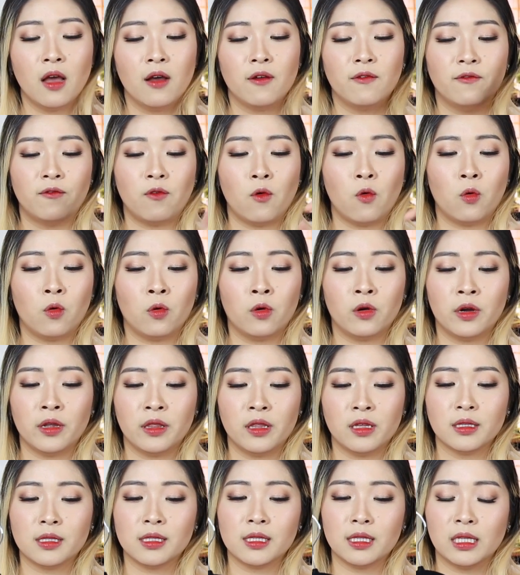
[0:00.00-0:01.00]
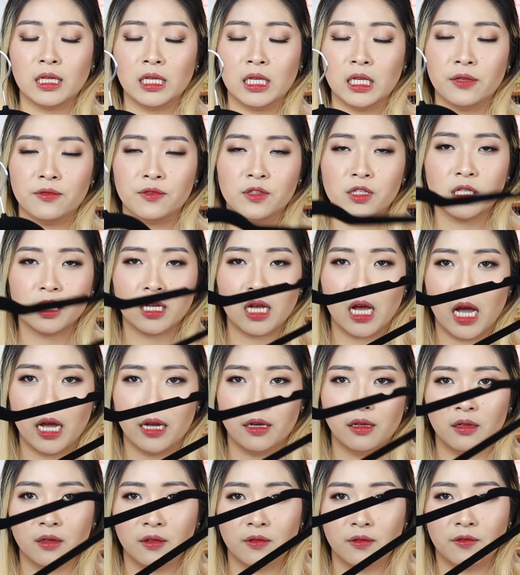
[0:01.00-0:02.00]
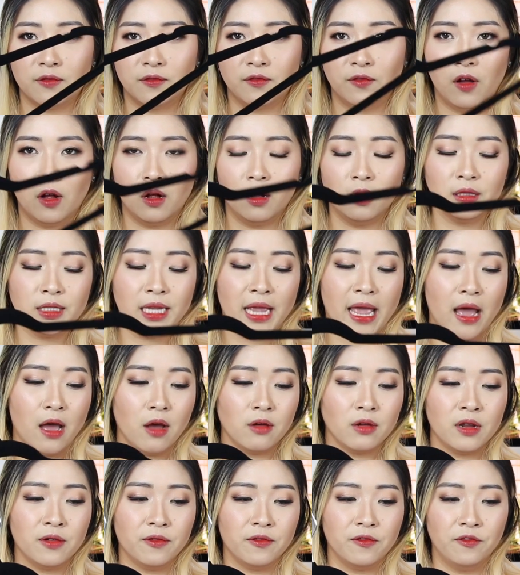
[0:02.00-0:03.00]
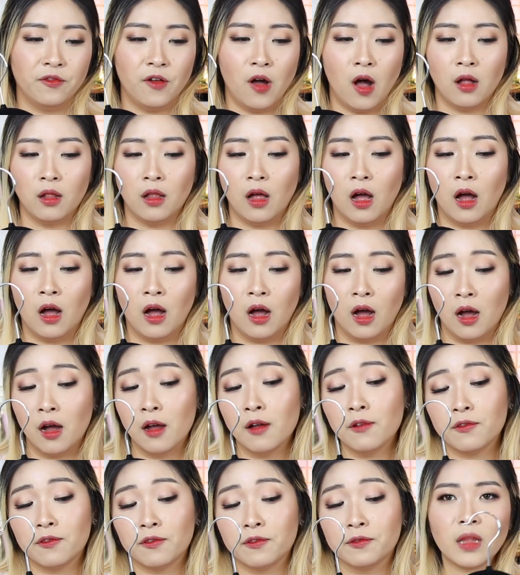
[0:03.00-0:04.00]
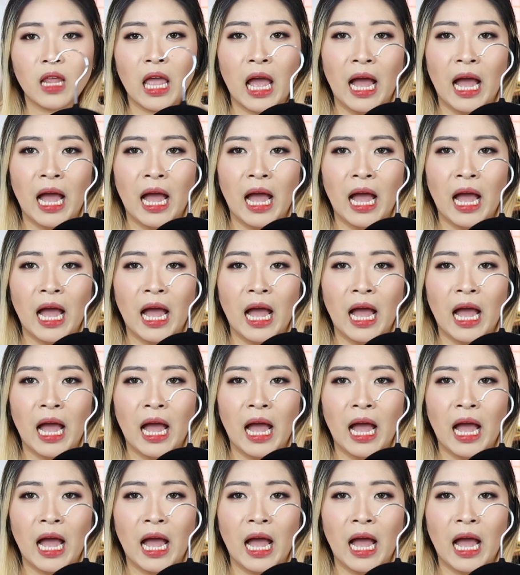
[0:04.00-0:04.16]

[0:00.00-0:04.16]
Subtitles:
for the sleeves to kind of fall down and fall off.